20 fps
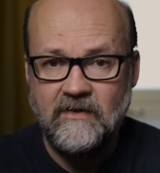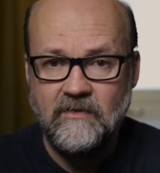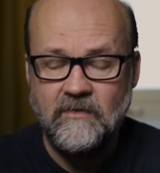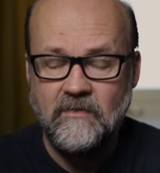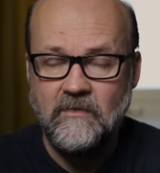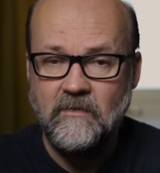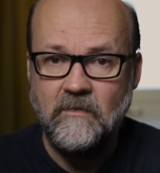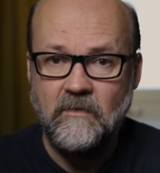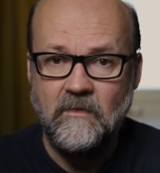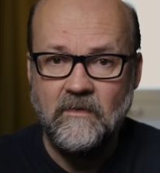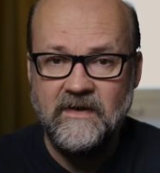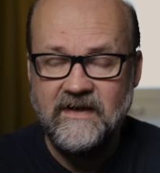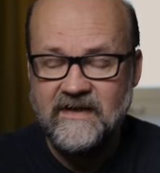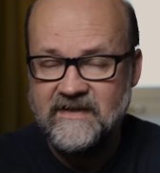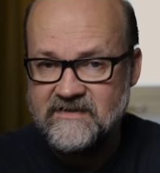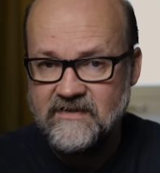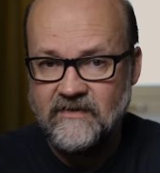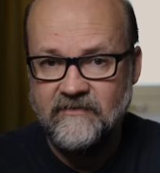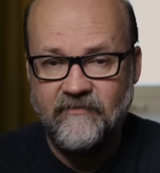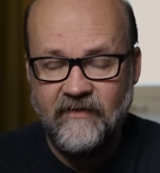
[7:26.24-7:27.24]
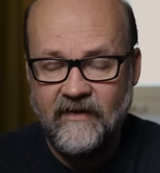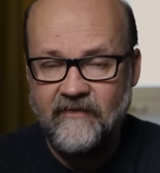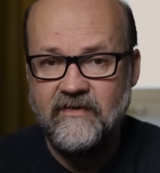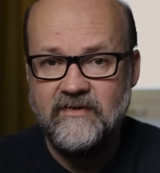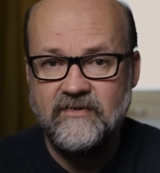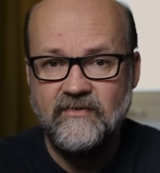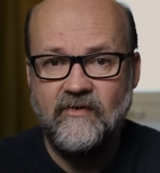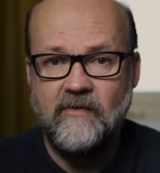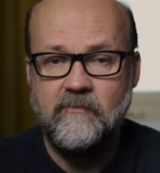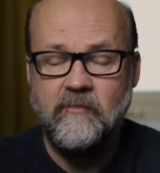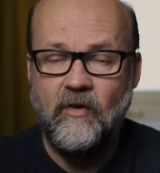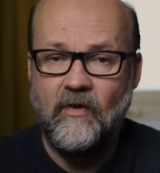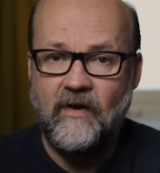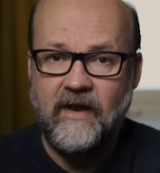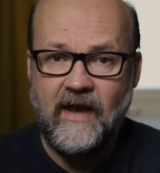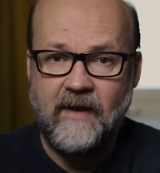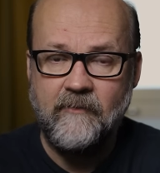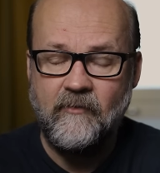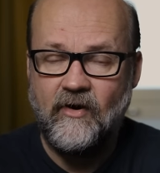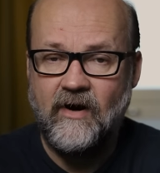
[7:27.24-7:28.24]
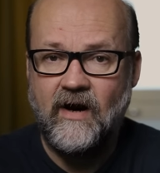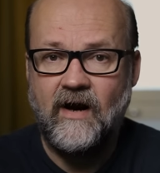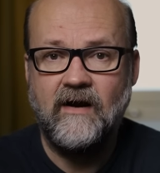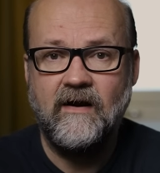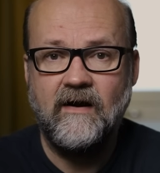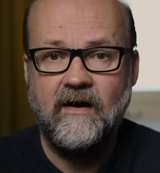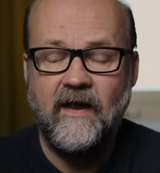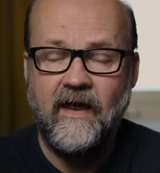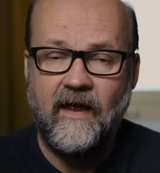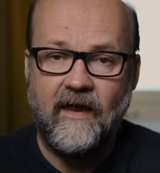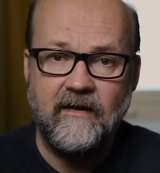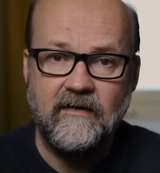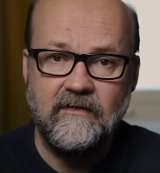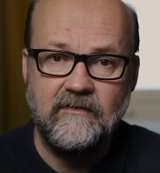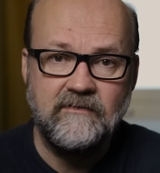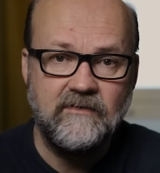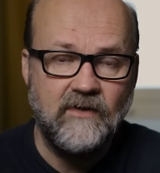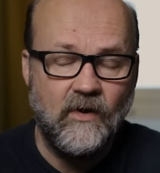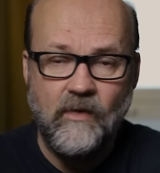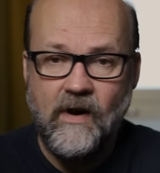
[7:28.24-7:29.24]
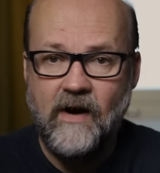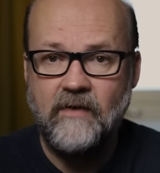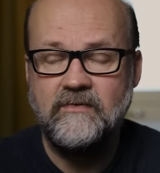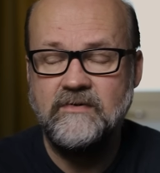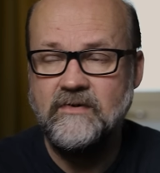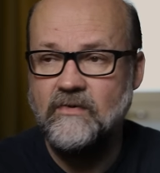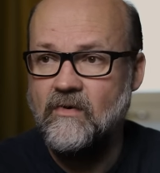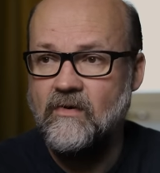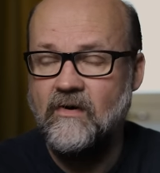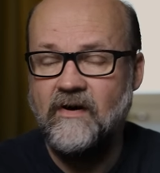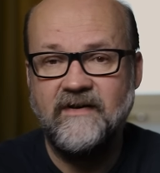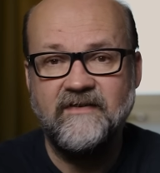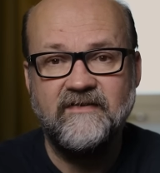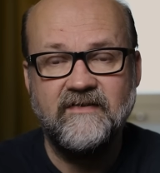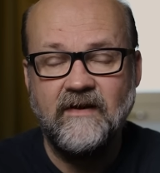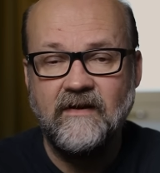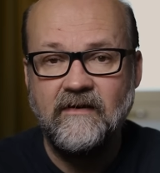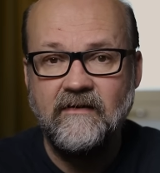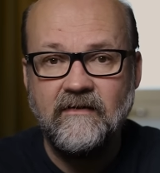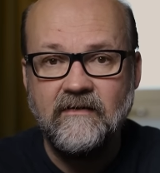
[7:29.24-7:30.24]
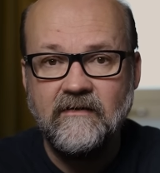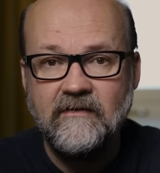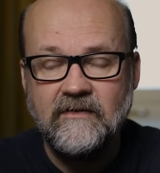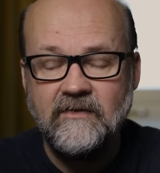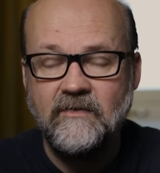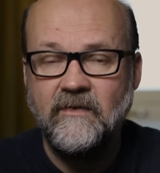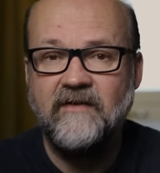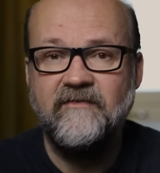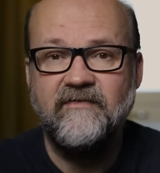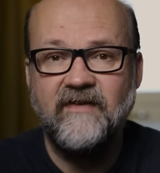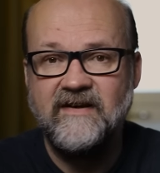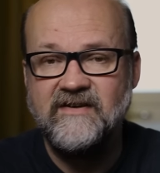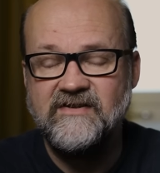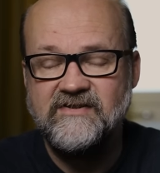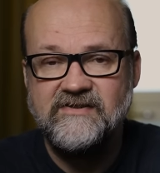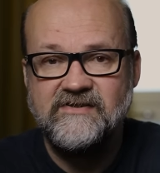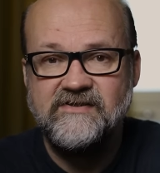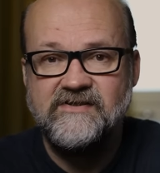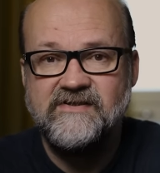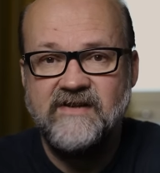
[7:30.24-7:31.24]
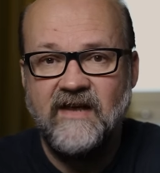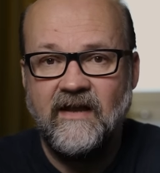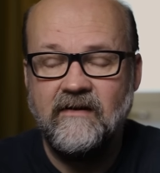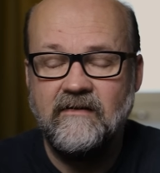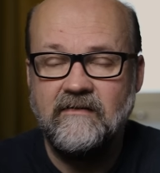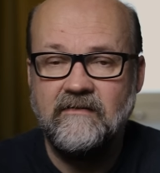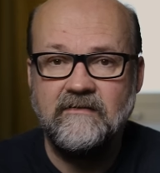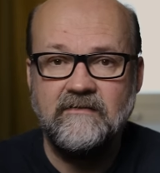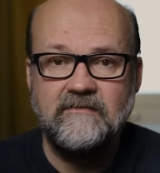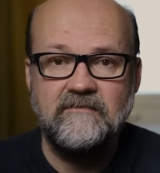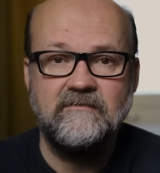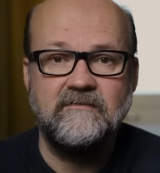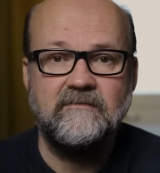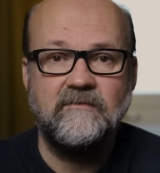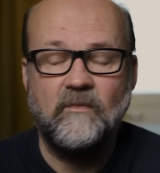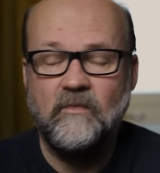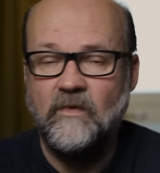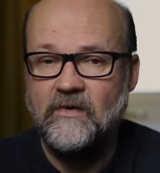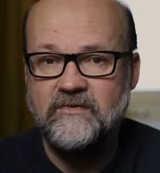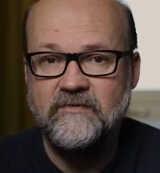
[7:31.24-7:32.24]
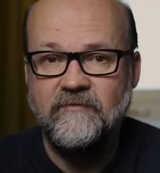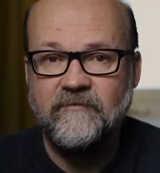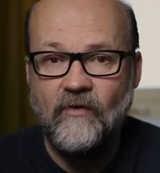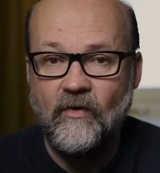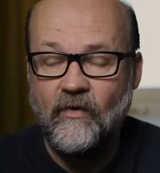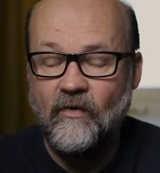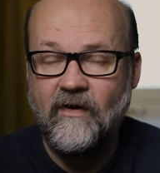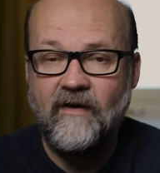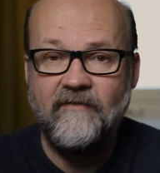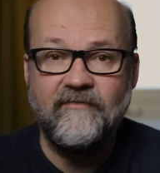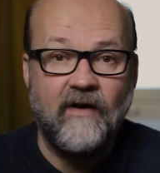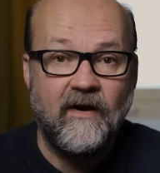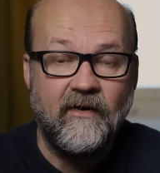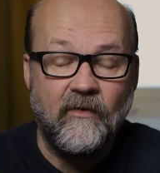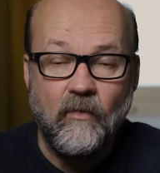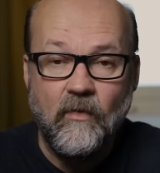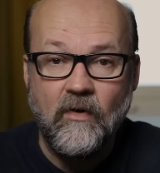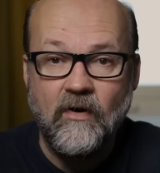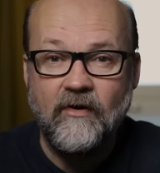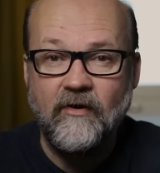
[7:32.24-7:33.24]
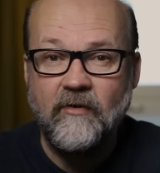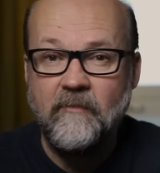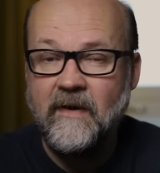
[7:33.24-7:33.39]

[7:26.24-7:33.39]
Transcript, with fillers: who needs a very durable camera and go outdoors and do adventures and want to photograph underwater,